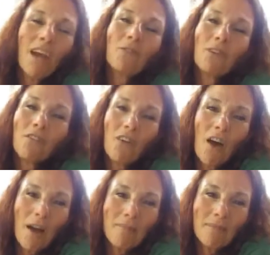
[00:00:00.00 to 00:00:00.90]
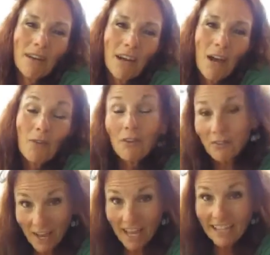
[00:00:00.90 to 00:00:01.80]
Real farm, real
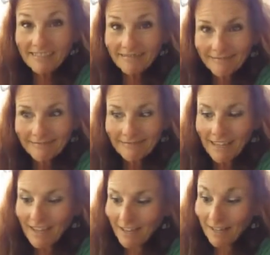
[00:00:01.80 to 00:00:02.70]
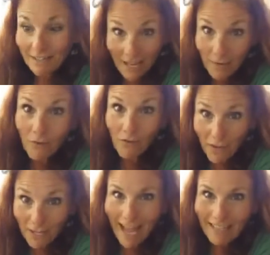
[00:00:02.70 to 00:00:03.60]
fun, uh, and real
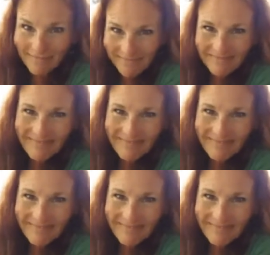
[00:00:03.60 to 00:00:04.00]
fungi.